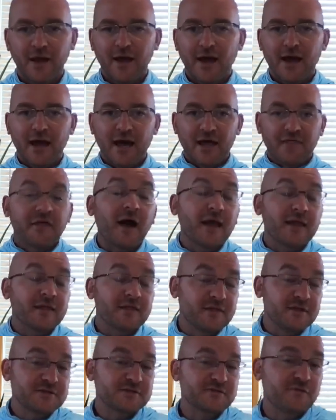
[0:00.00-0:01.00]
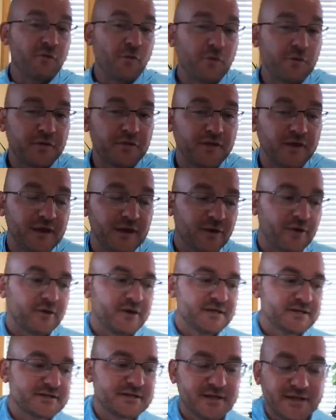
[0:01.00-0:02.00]
I thought this fourth year,
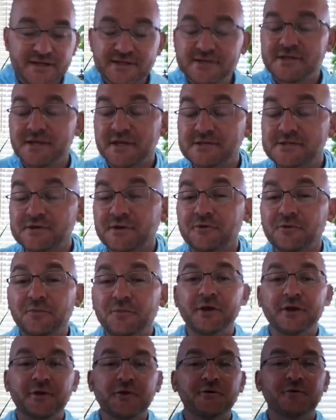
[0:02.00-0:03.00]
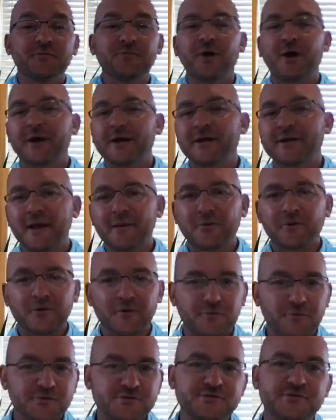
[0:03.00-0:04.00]
he's going to be a good buck and I'm going to
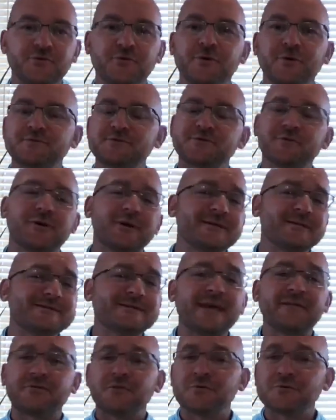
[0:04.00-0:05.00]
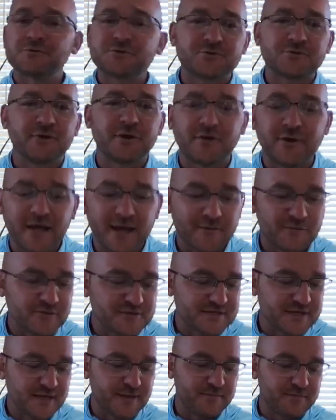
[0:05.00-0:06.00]
pursue him. So I set those trail
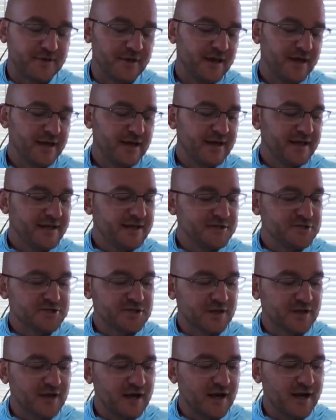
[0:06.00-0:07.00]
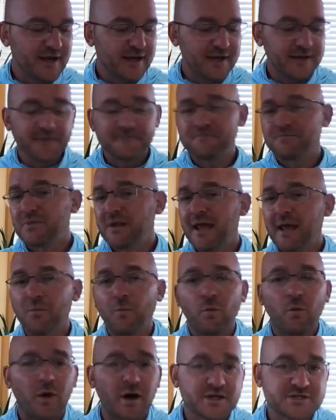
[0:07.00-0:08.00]
cameras up in July and
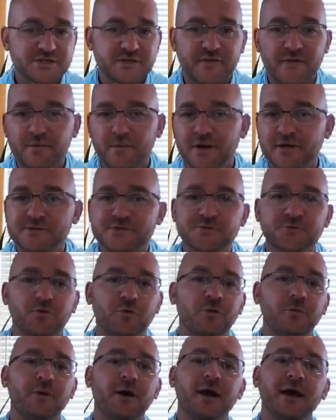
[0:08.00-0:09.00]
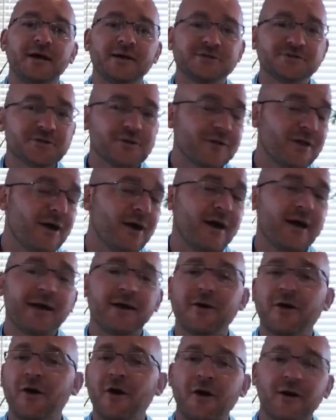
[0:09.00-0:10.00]
watched the months roll by. July,
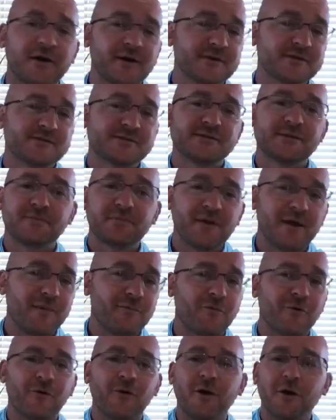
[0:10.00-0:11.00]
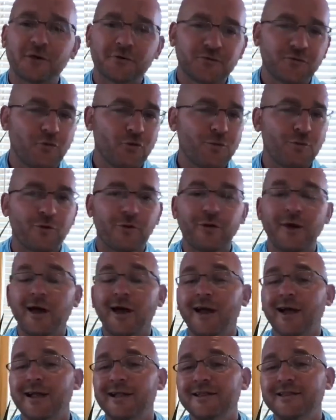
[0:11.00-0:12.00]
August, September, October,
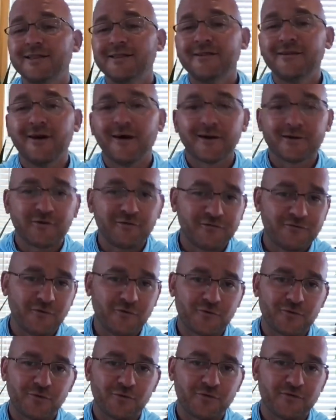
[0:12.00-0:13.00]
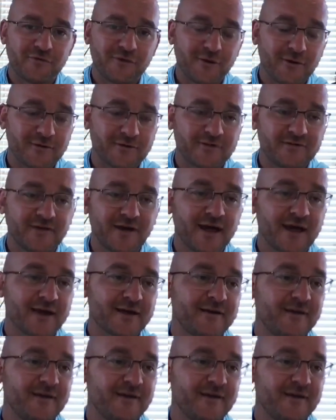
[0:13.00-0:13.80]
not a photo of Heart Attack.